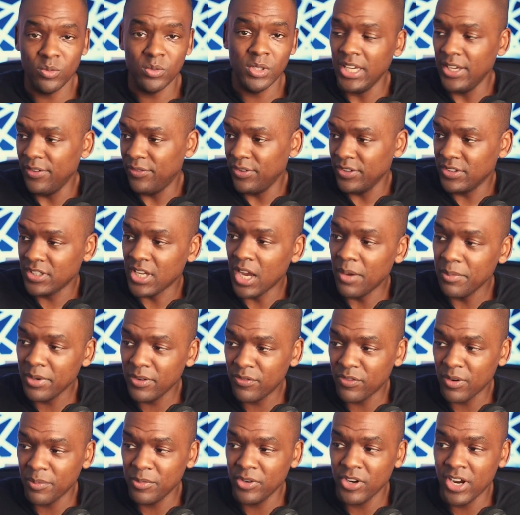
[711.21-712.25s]
if it's coming
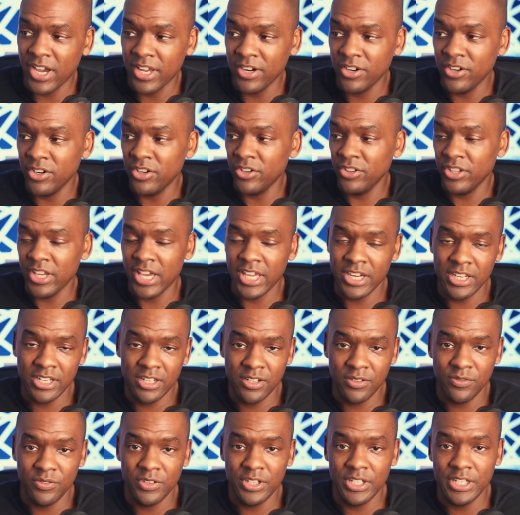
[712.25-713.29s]
from your editor, the
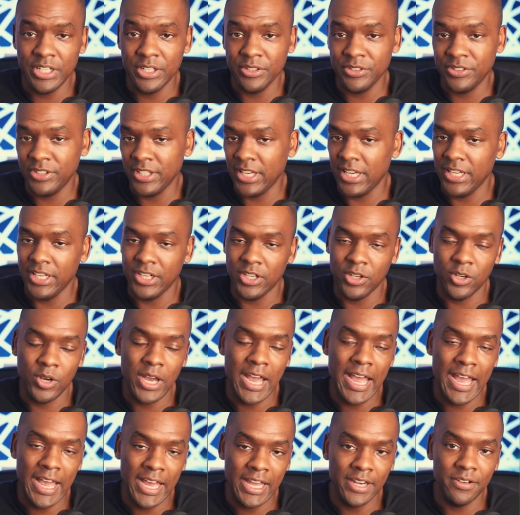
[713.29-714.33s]
edited video, say,
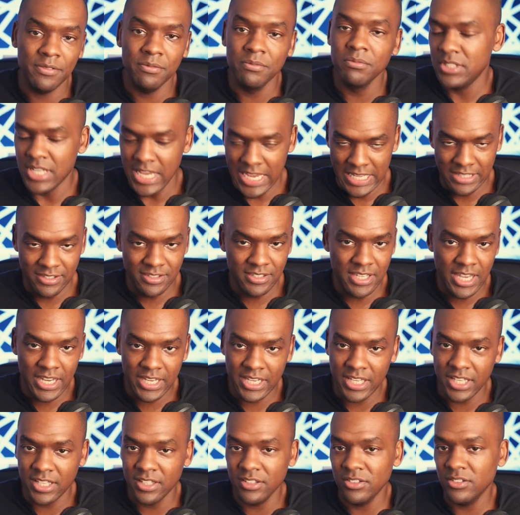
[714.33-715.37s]
at 10
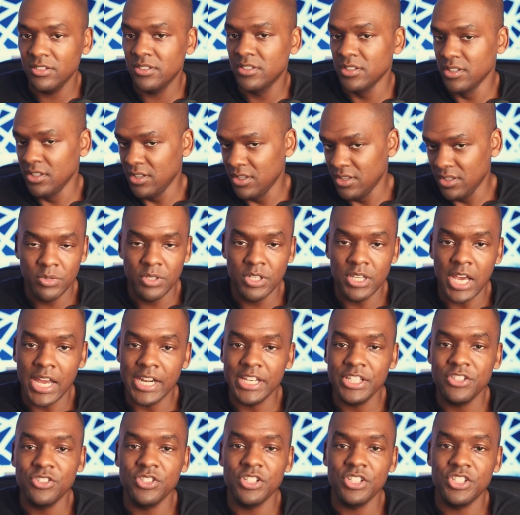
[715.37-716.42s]
seconds, I
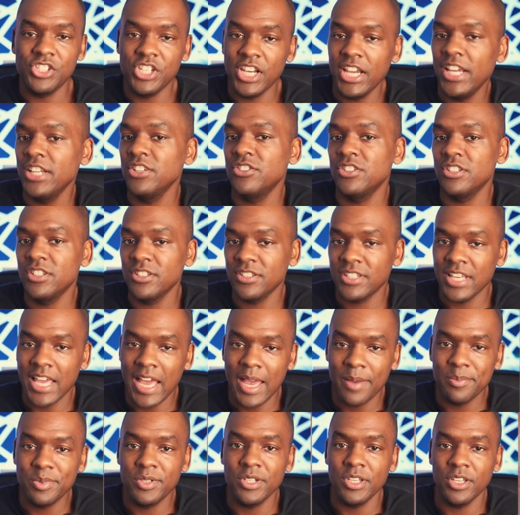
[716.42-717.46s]
need you to change this
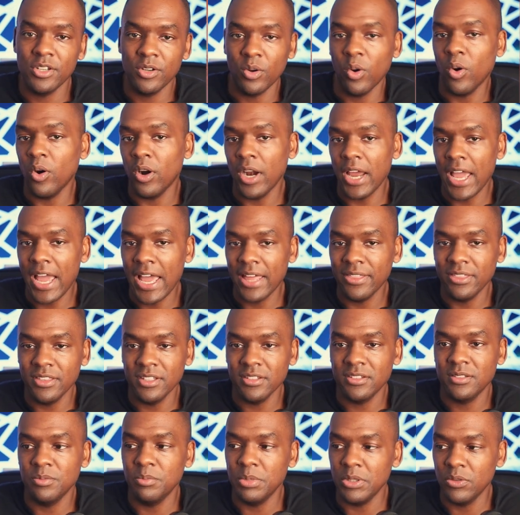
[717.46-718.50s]
caption or add
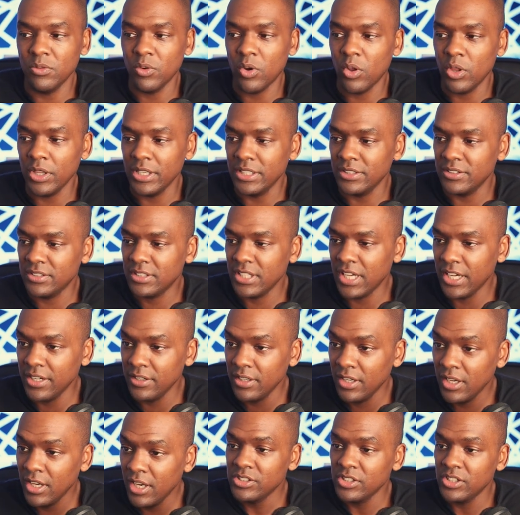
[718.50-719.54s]
this B-roll instead.
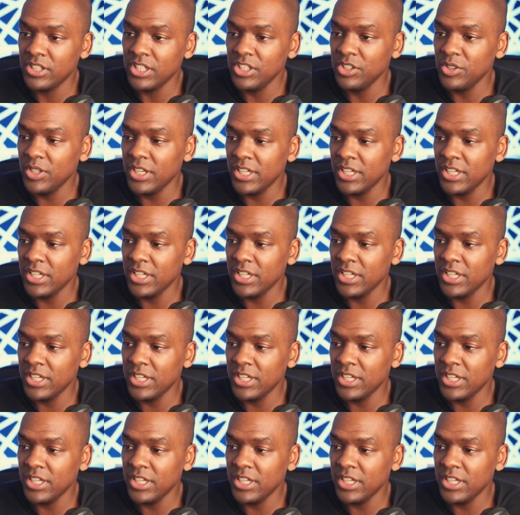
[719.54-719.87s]
So then you